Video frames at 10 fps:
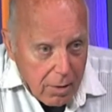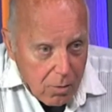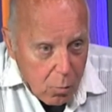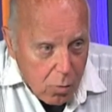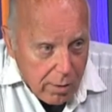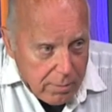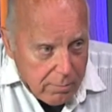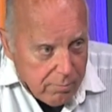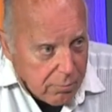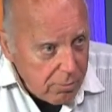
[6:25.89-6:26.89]

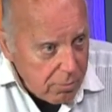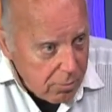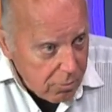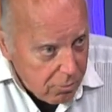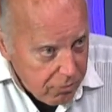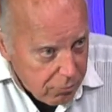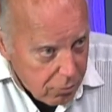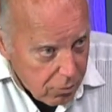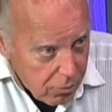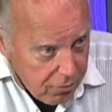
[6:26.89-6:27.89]
Quantum
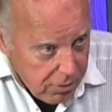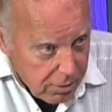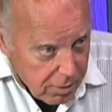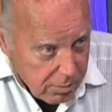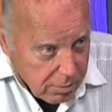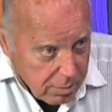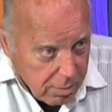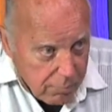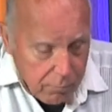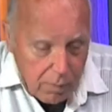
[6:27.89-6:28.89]
physics
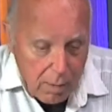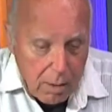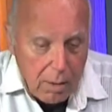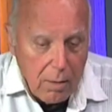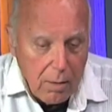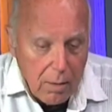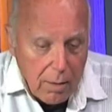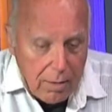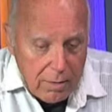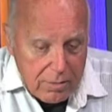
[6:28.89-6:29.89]

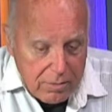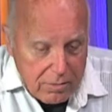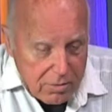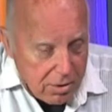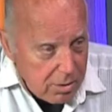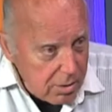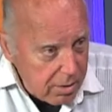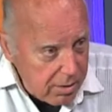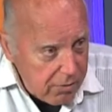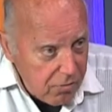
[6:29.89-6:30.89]
is still
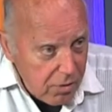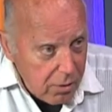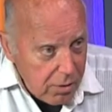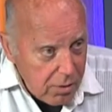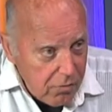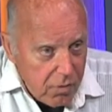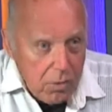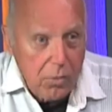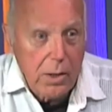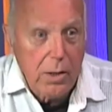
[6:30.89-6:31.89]
a very,
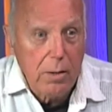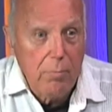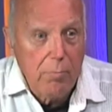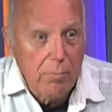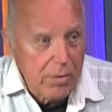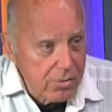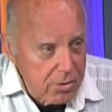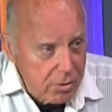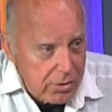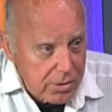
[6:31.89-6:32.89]
very
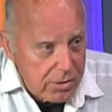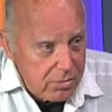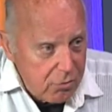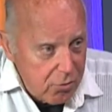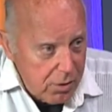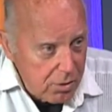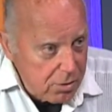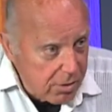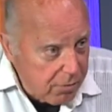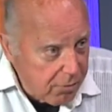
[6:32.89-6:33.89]
mysterious
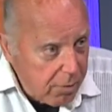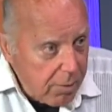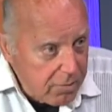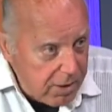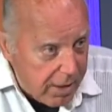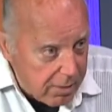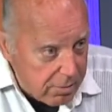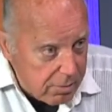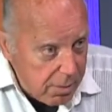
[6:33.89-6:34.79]
field of science.